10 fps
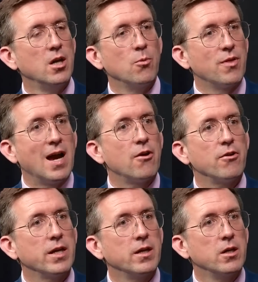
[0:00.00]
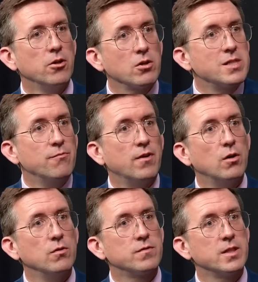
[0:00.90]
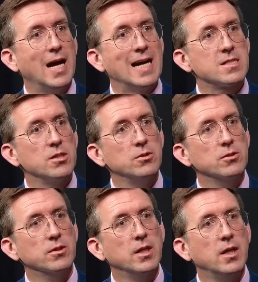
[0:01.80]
with Harry not involved at all.